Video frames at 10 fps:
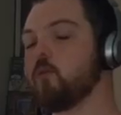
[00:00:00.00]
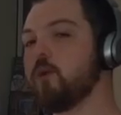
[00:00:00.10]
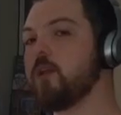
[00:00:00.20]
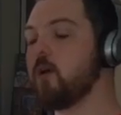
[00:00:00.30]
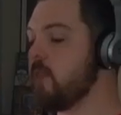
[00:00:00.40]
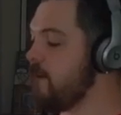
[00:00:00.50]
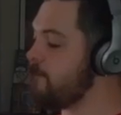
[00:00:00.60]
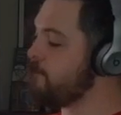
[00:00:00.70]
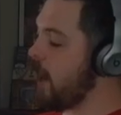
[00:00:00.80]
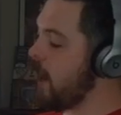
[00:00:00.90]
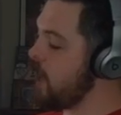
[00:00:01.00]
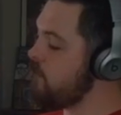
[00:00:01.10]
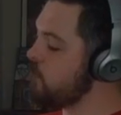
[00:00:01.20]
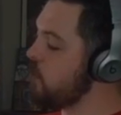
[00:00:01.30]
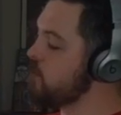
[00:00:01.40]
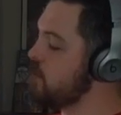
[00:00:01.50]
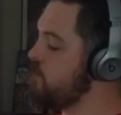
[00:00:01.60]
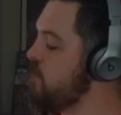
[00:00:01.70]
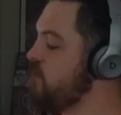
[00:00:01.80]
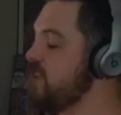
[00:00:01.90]
we know that 5 goes into
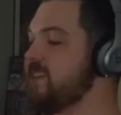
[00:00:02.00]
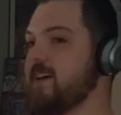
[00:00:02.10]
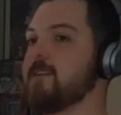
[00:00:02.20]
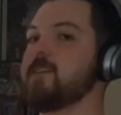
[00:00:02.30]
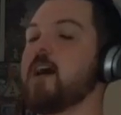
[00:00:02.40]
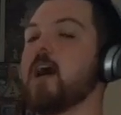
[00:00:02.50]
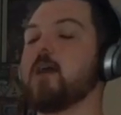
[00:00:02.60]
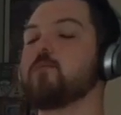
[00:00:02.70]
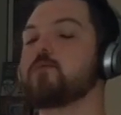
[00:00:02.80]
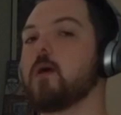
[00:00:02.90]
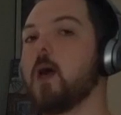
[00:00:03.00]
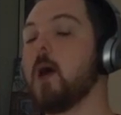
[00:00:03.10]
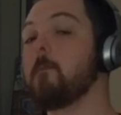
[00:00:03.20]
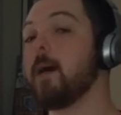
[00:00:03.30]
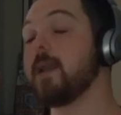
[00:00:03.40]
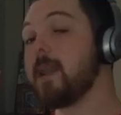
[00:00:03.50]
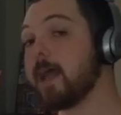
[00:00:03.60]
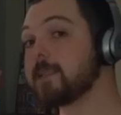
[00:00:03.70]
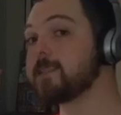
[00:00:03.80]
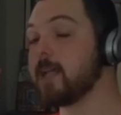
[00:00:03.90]
50 10 times. My
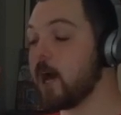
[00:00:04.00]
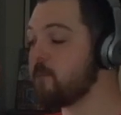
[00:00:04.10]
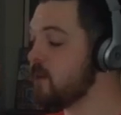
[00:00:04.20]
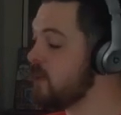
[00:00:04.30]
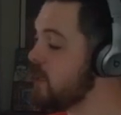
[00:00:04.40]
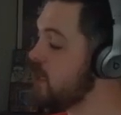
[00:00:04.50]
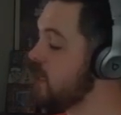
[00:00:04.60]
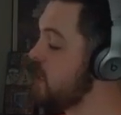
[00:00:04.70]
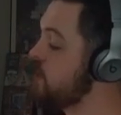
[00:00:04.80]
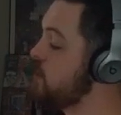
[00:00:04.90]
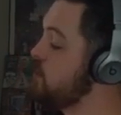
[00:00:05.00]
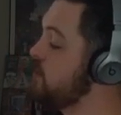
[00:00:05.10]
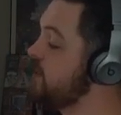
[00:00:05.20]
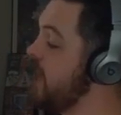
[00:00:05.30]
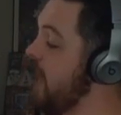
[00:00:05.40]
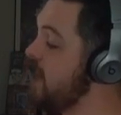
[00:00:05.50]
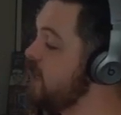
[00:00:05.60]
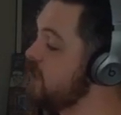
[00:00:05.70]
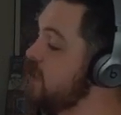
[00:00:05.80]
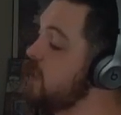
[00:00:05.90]
next step is to do
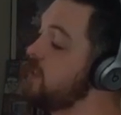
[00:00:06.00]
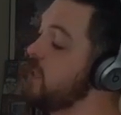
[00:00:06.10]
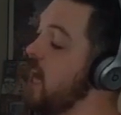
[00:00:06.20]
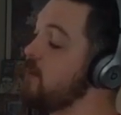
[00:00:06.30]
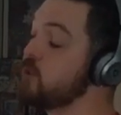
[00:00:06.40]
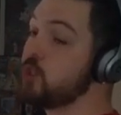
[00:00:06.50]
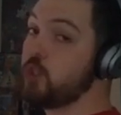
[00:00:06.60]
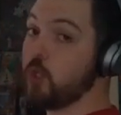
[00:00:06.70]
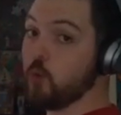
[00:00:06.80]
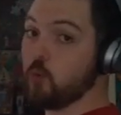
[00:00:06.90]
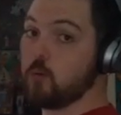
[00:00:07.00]
10 times 2.